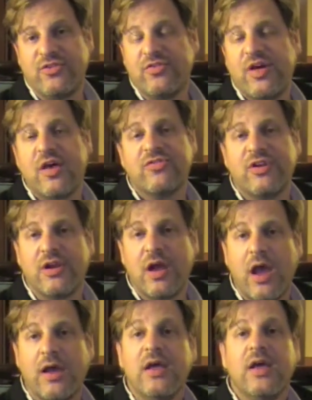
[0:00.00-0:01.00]
The
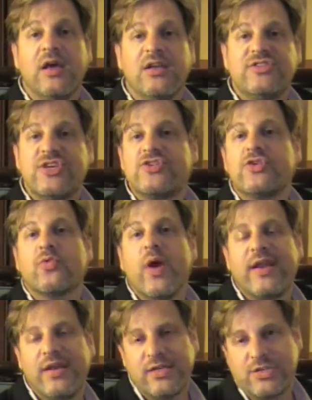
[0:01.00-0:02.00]
2009 Digital
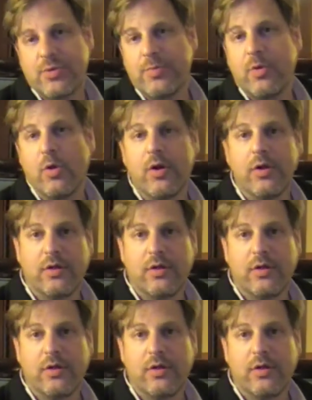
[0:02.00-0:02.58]
Readiness Report.